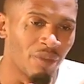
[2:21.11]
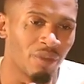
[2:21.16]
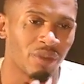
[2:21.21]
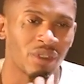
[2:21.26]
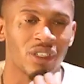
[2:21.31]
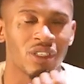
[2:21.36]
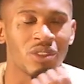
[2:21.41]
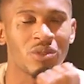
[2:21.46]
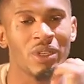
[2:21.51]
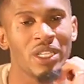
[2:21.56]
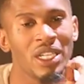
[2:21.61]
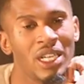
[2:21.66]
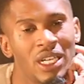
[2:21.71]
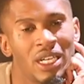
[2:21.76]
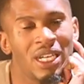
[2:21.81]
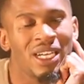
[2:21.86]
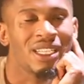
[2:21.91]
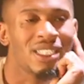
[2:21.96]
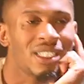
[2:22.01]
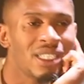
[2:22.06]
because when I
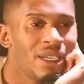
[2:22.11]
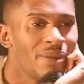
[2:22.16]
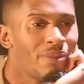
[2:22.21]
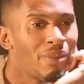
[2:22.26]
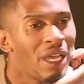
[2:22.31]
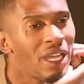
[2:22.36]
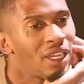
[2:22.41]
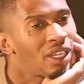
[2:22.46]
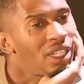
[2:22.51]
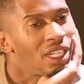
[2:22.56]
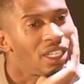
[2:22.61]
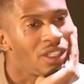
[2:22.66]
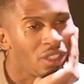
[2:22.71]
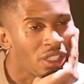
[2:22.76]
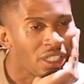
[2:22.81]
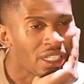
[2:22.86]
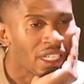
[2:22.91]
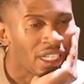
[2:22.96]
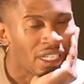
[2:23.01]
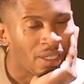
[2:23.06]
sit back and I
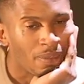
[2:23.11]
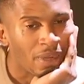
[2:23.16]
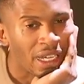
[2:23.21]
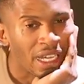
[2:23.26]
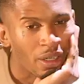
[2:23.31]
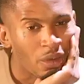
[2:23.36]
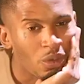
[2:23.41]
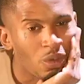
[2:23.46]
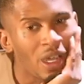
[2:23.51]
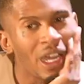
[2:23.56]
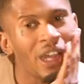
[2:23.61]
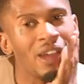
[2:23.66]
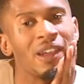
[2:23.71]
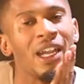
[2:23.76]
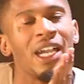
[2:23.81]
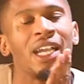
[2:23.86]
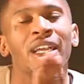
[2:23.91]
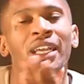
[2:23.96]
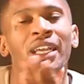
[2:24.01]
look at it, I'm like, wow, like